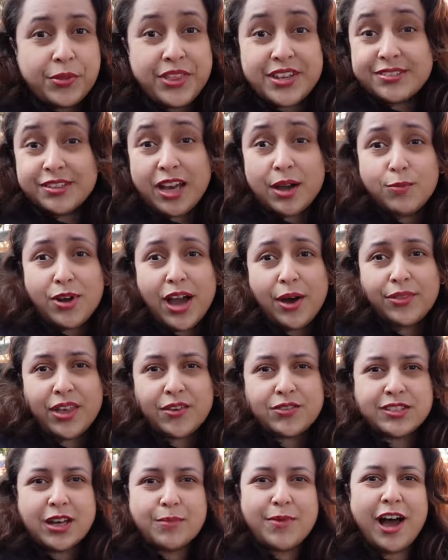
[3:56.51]
this time round
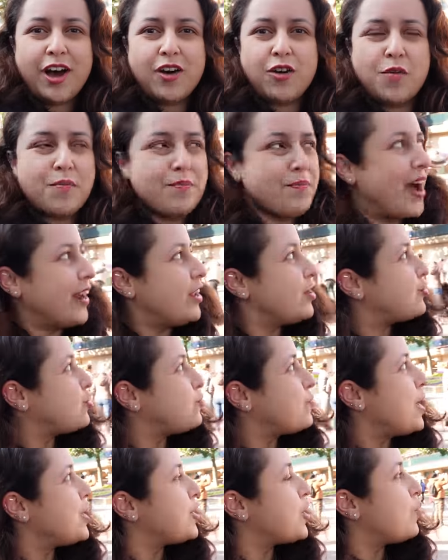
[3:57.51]
they've somehow managed
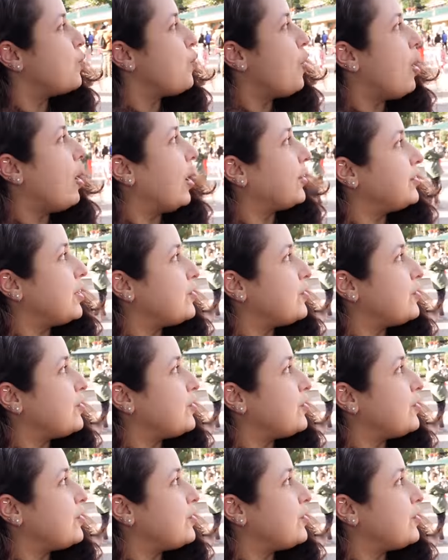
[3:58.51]
to make it work.